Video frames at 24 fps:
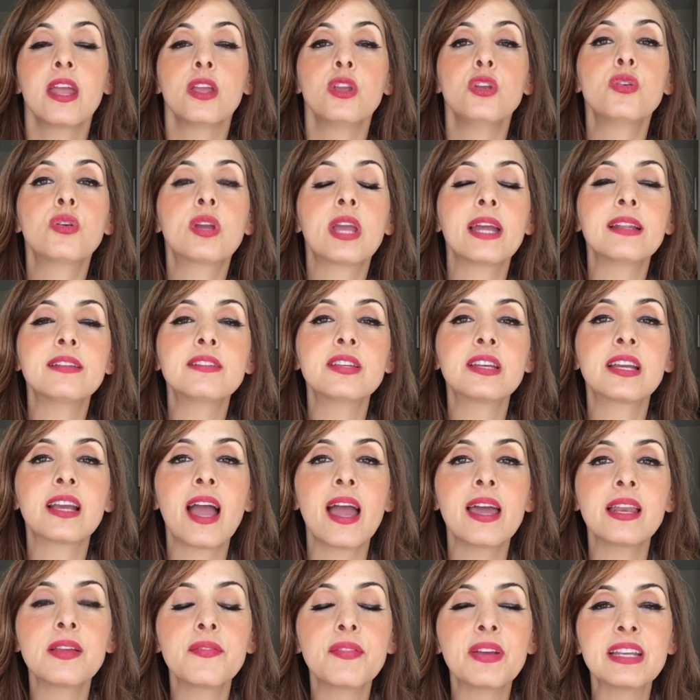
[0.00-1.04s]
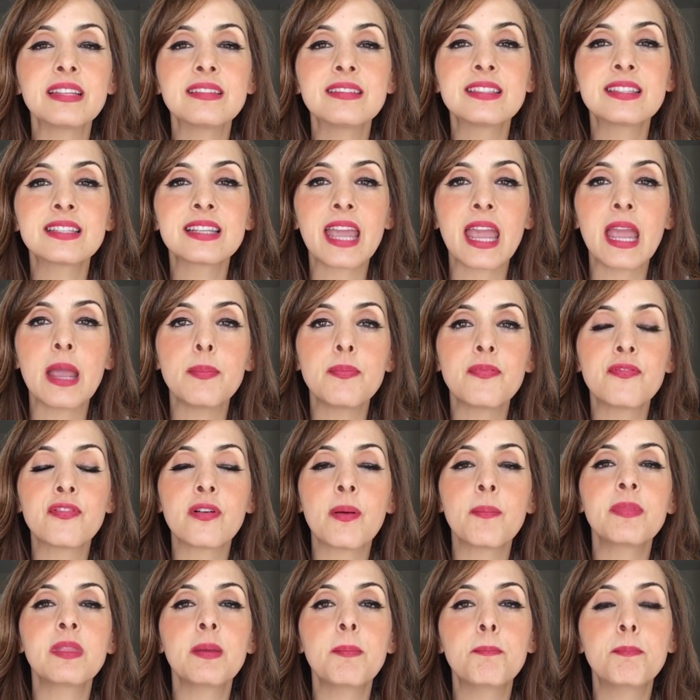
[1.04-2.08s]
you get to kind of escape
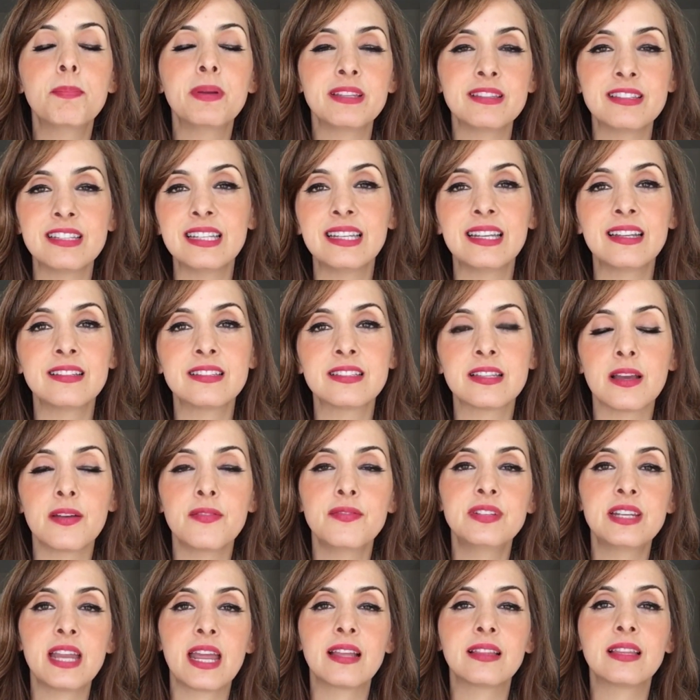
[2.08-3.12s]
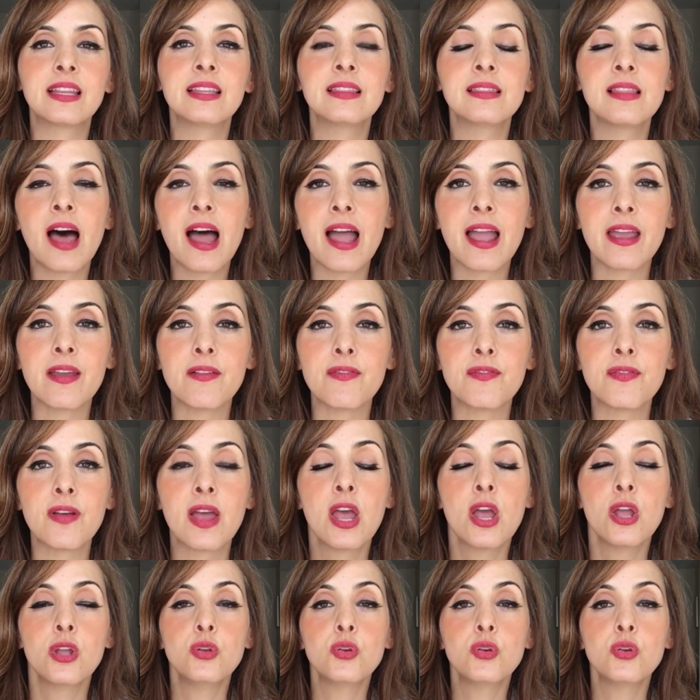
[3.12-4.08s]
from the busyness of daily life.